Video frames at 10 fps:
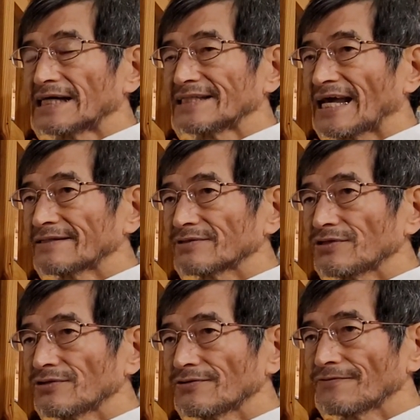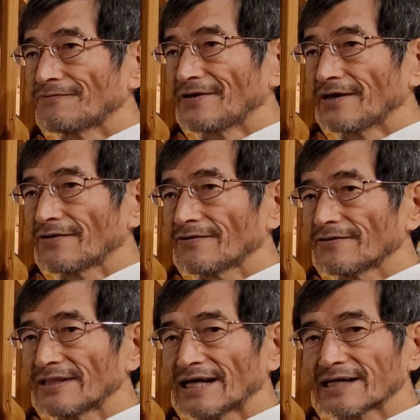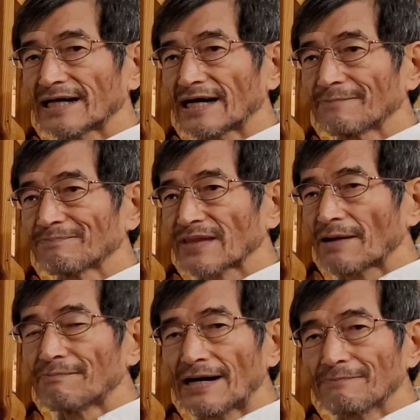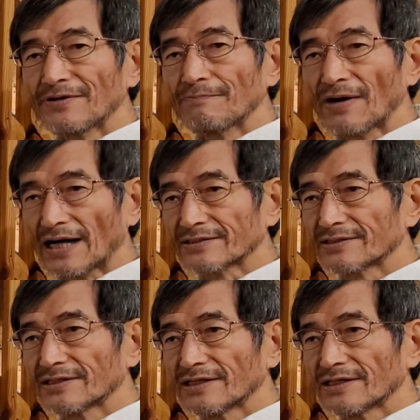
Then you feel like a bumpy part.